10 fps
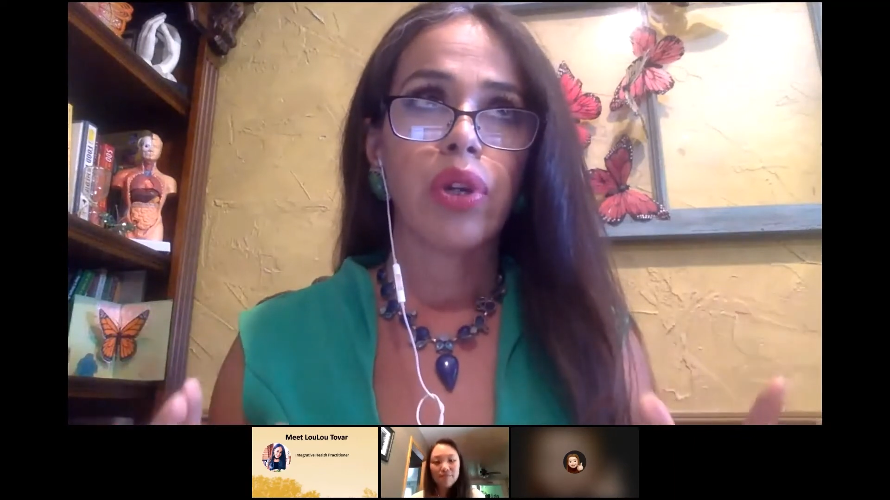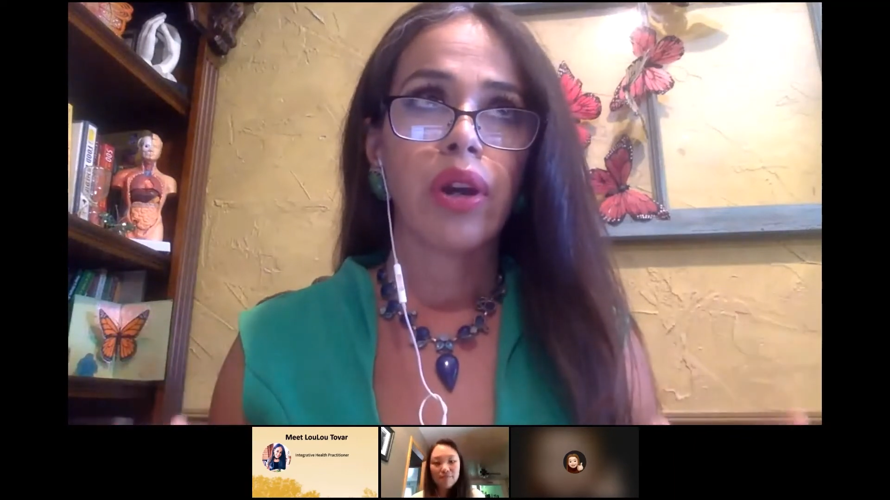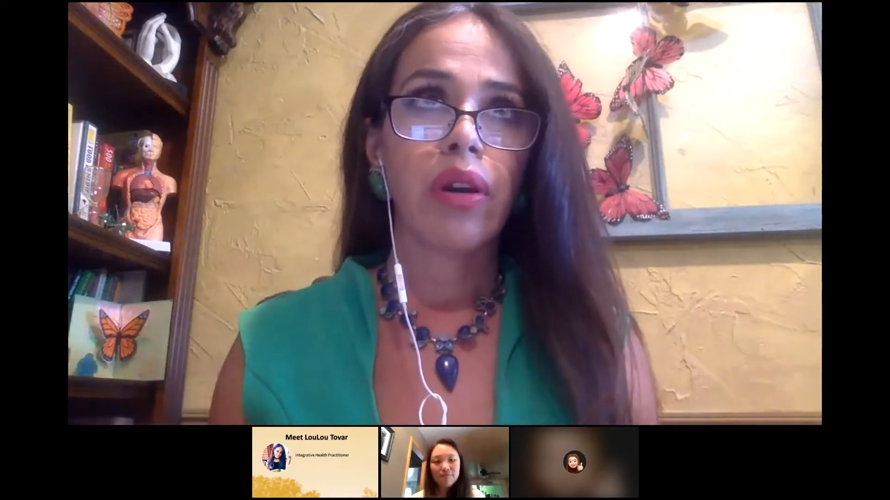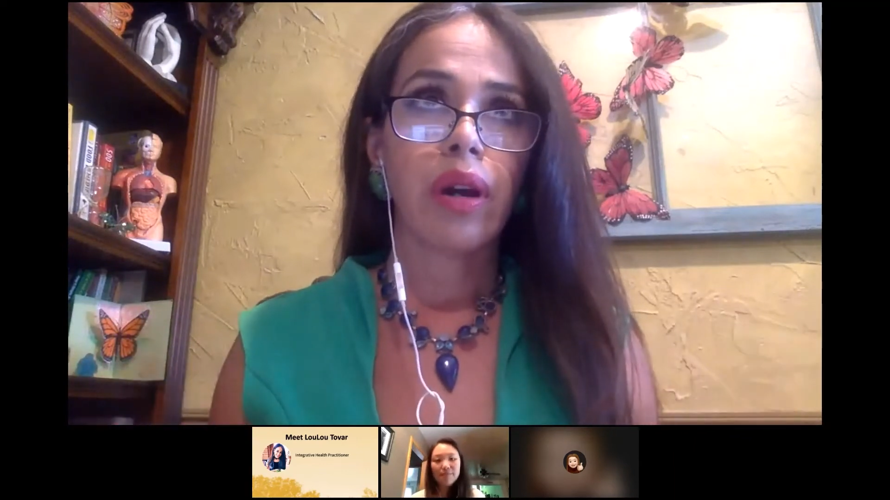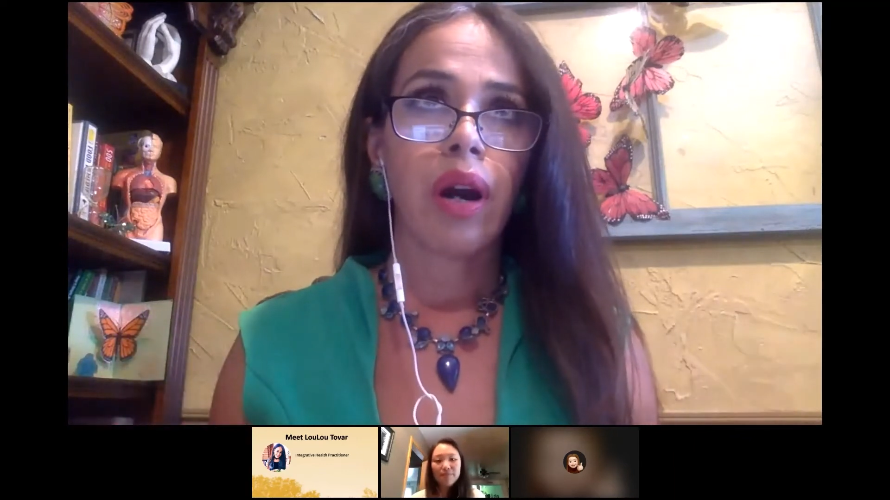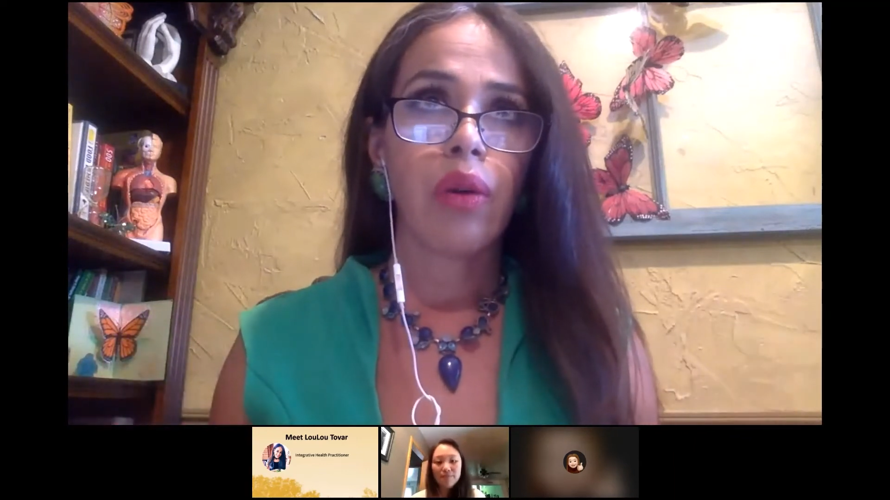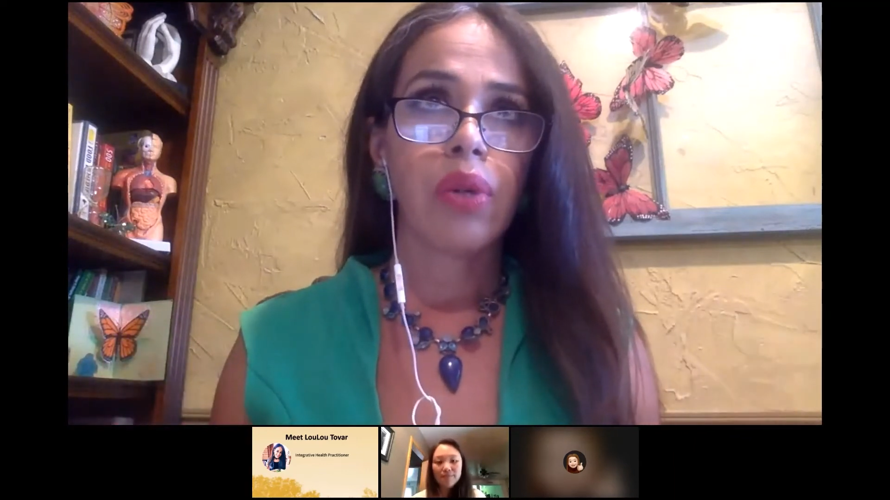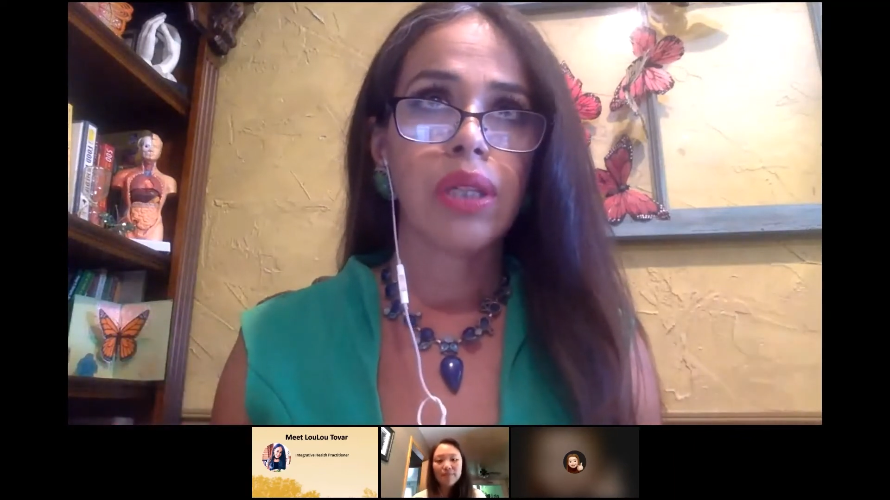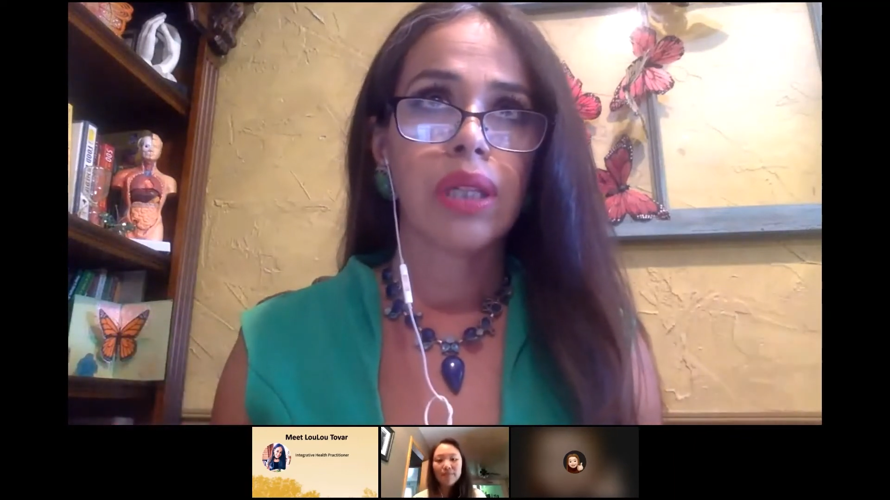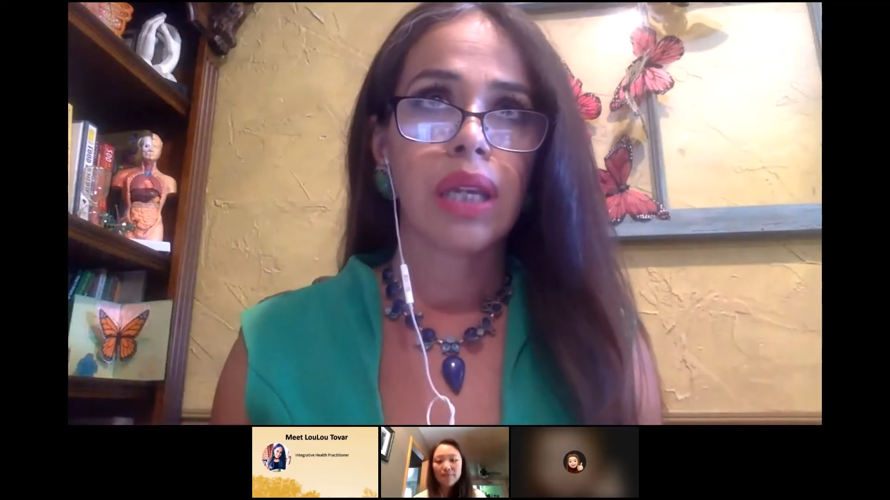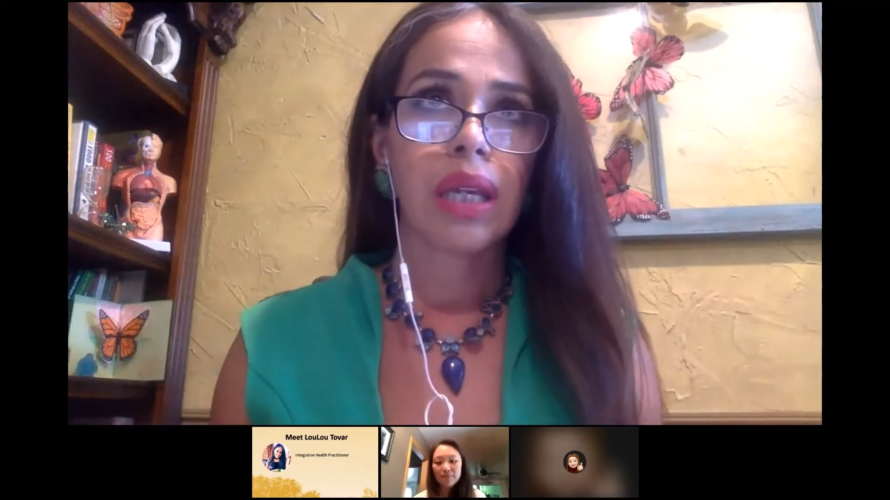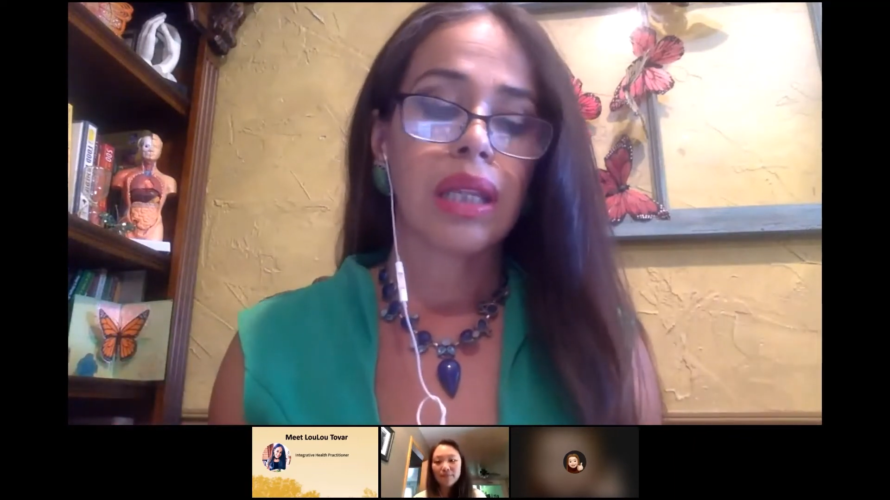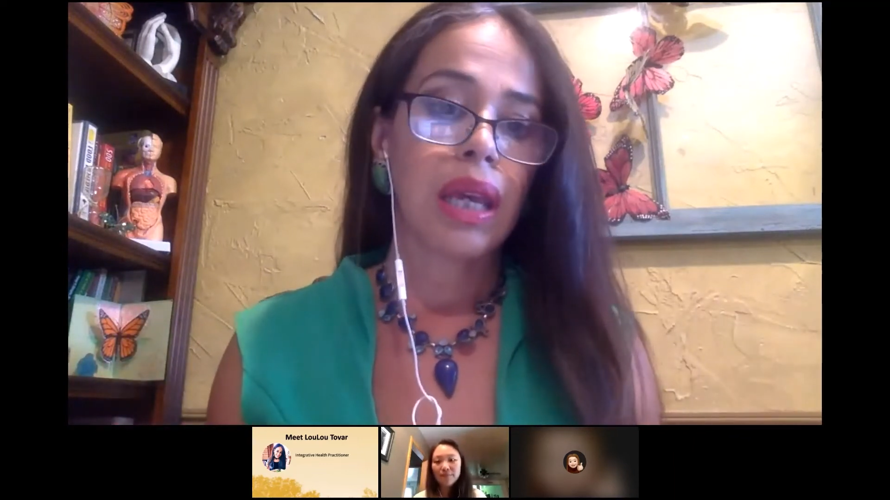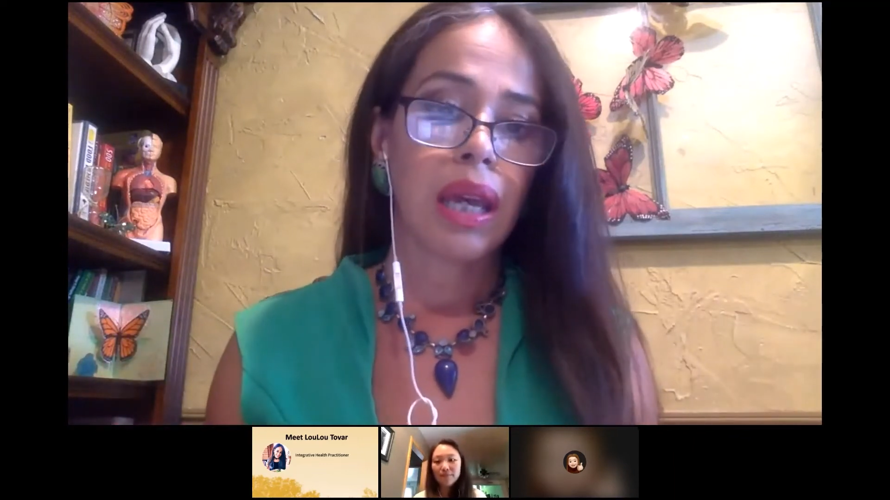we are always in